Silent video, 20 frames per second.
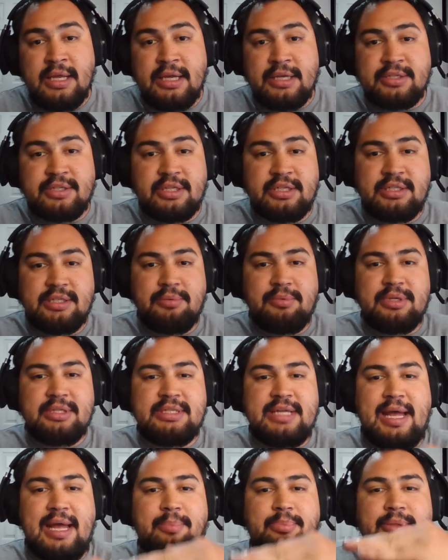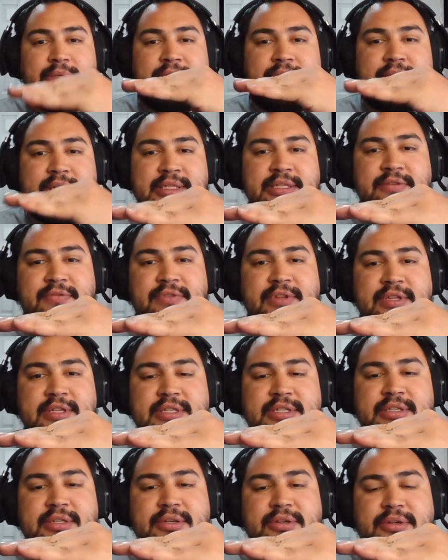essentially what has happened is if this
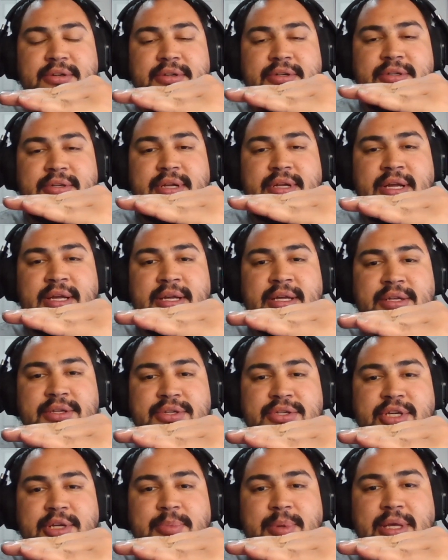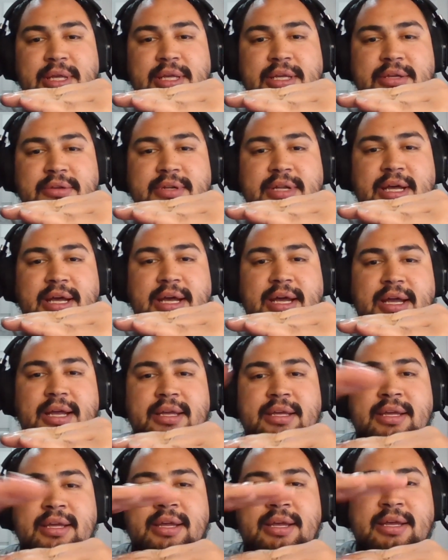is your uh, GPU
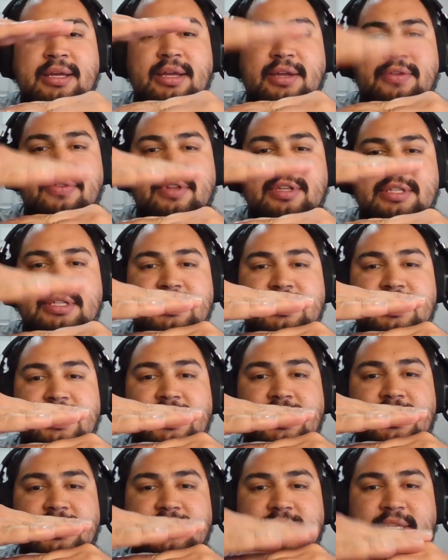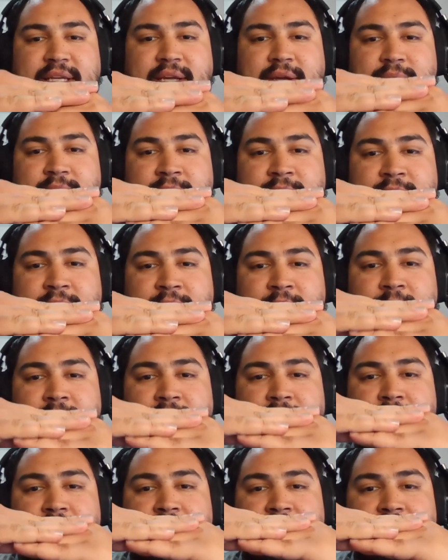die and this is the heat sink, we
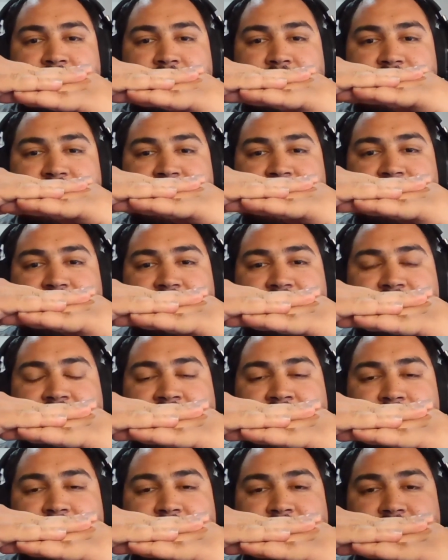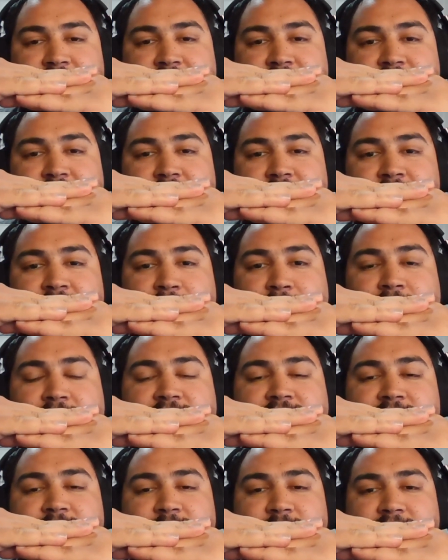normally want them to sit flat with each other.
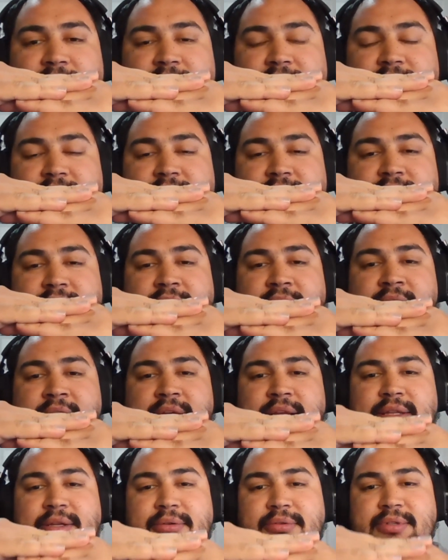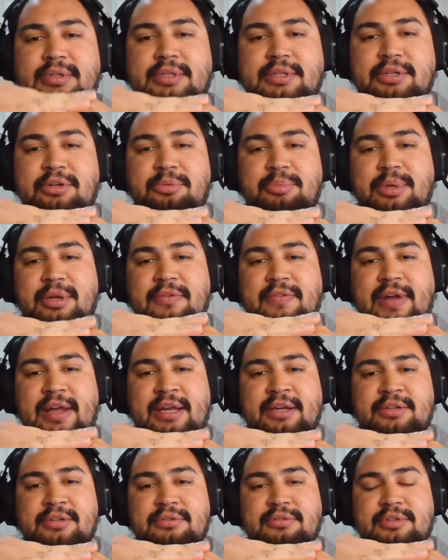However, because there's a little bit of
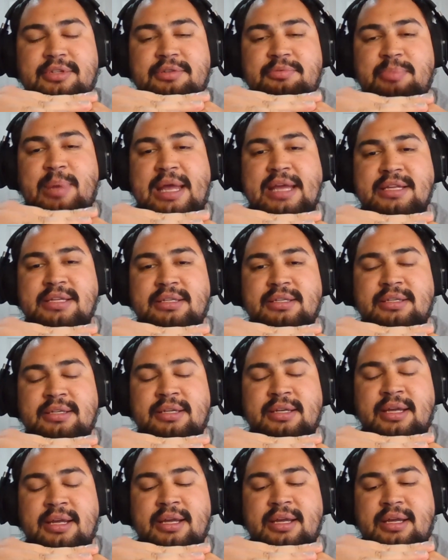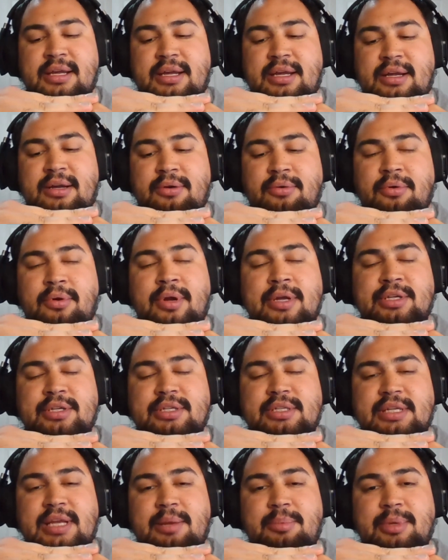extra space, uh, or I
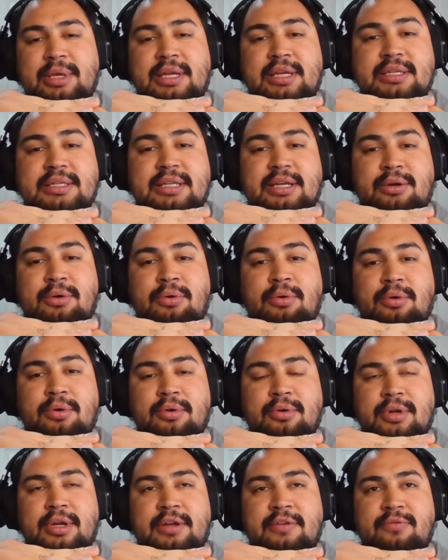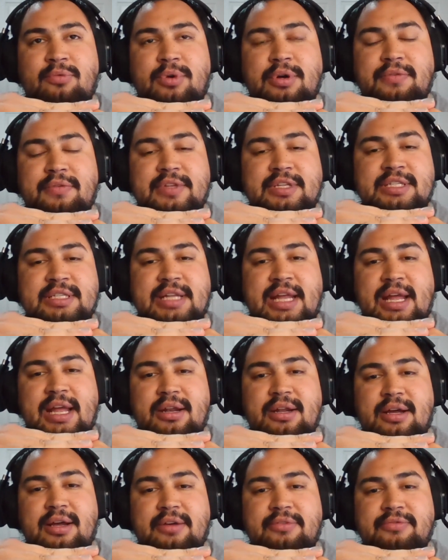should say because the corner of one of the
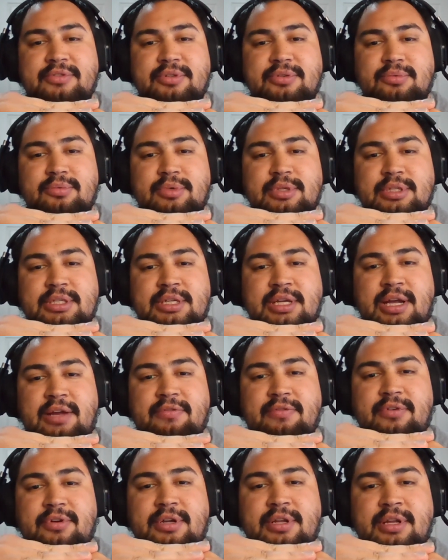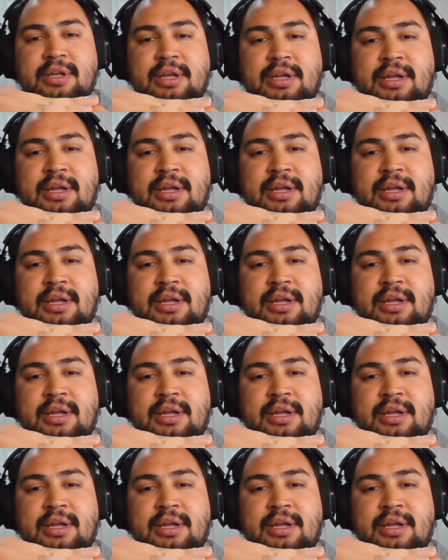standoffs was covered,